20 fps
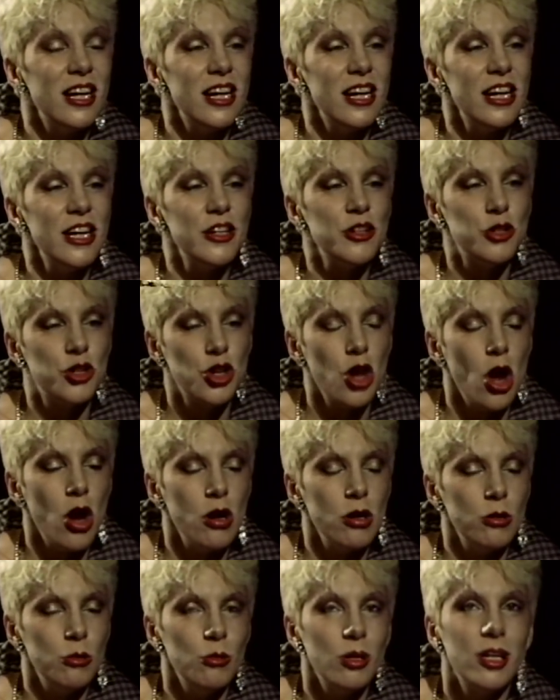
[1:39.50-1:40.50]
unusual uh, name.
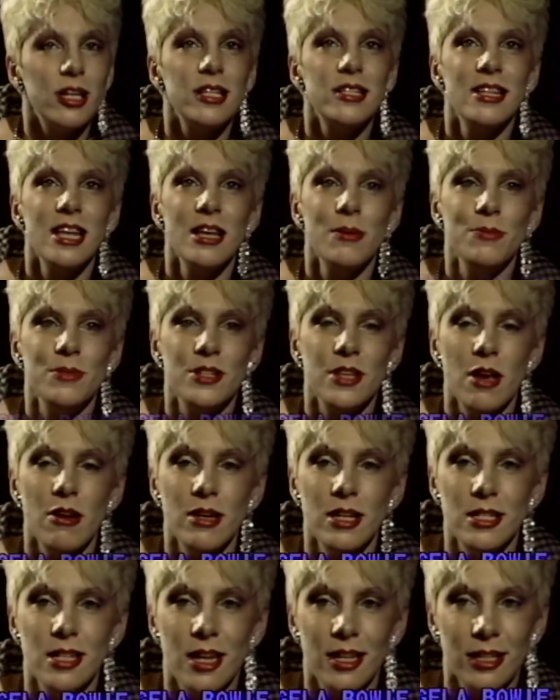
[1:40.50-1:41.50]
Joe. Well, his name's
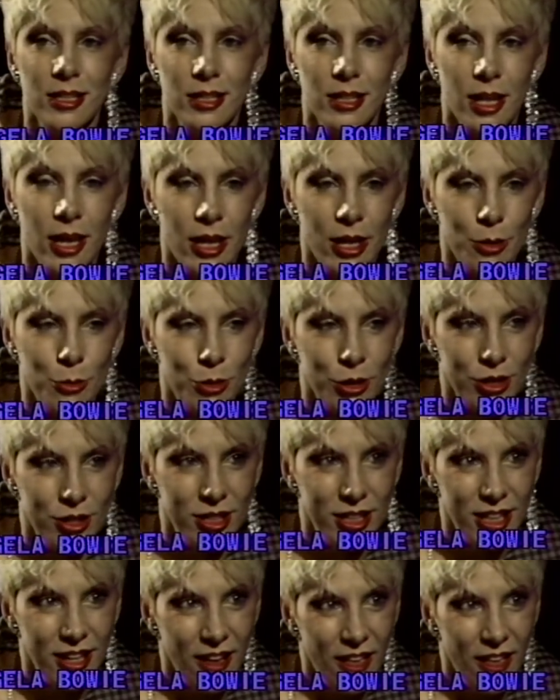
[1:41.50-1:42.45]
Zoe Duncan Hayward.